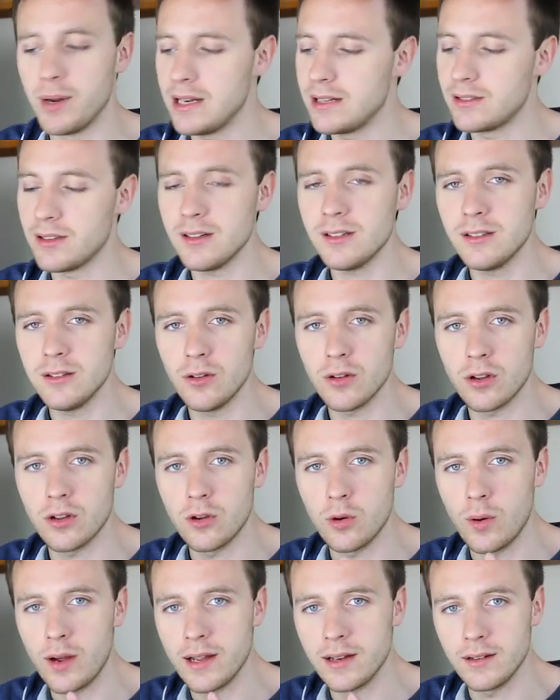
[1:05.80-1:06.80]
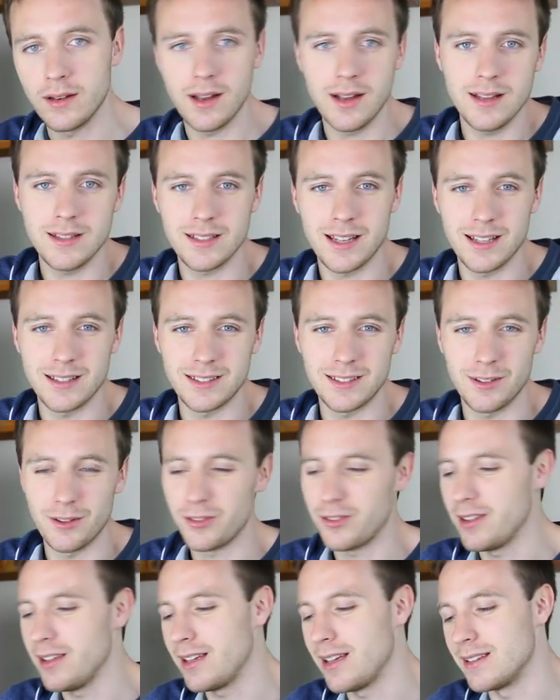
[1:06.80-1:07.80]
but it does look quite nice. I still
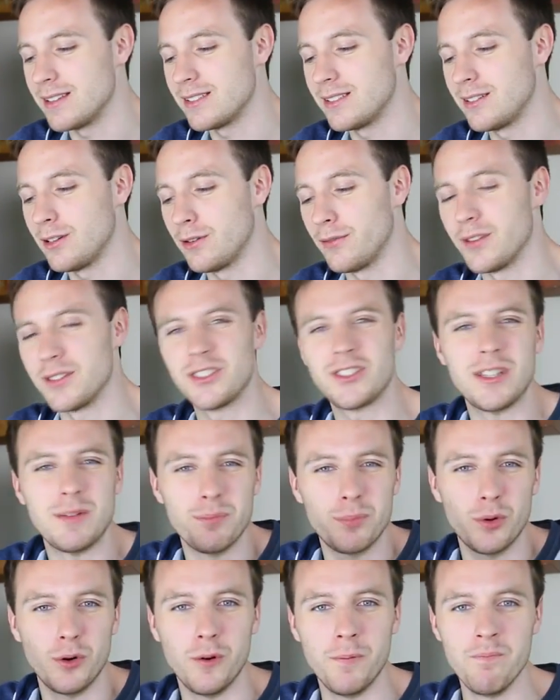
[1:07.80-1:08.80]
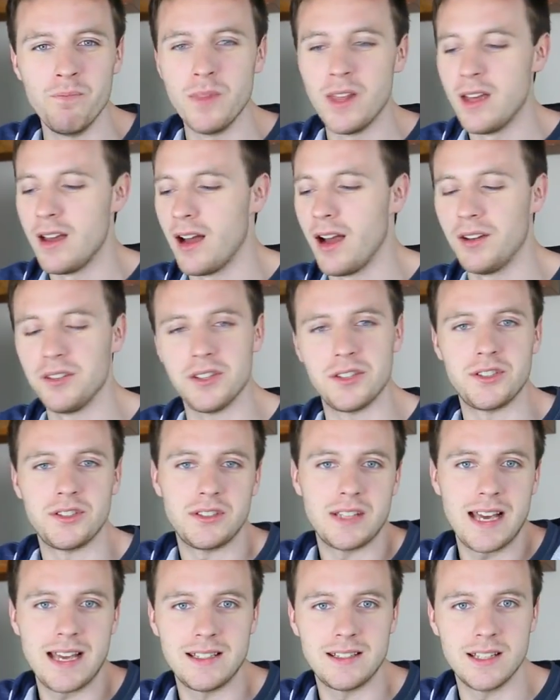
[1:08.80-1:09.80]
think it's sort of a simple,
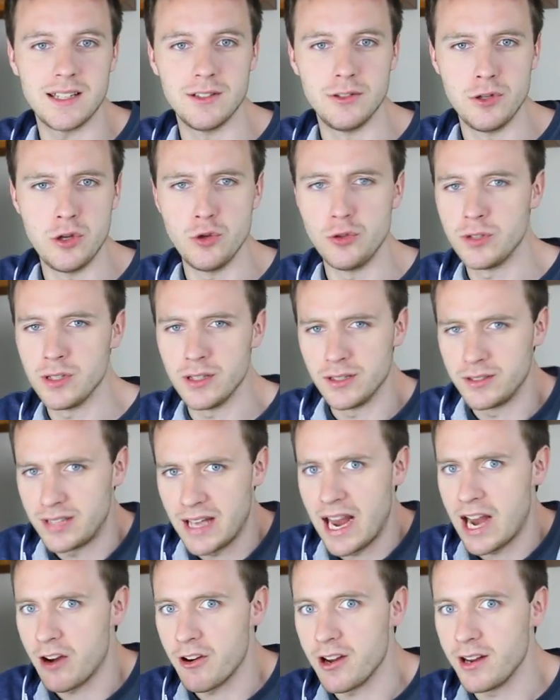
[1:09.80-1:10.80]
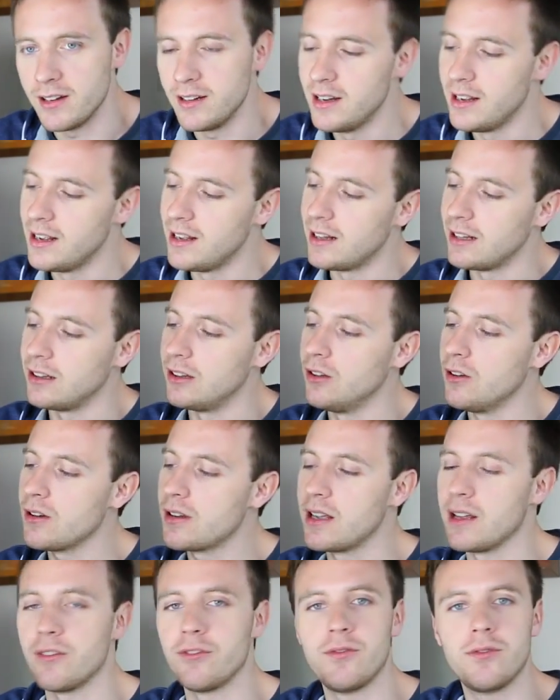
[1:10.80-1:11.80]
understated, utilitarian
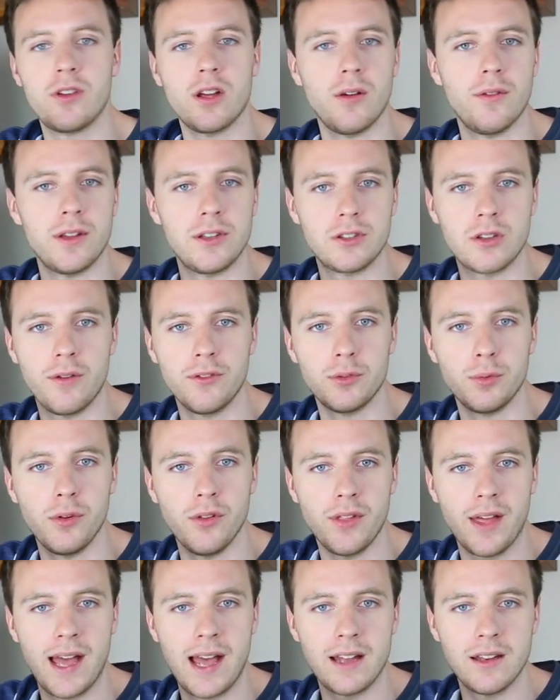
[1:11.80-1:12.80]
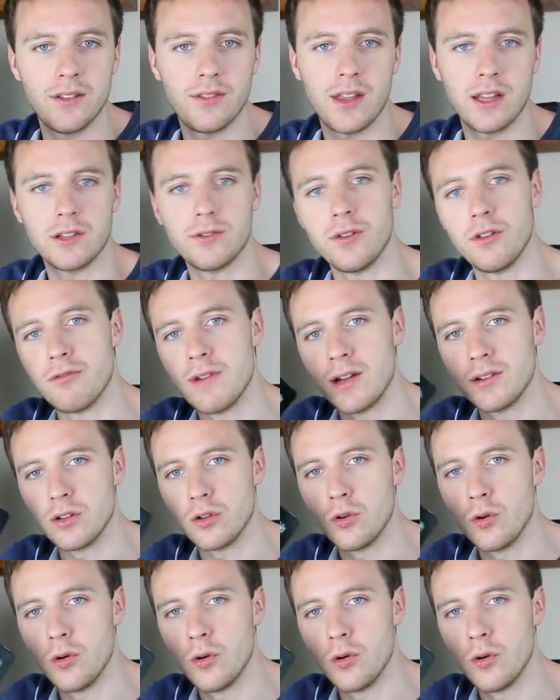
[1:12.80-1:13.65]
look. It's comfortable in the hand thanks for the rounded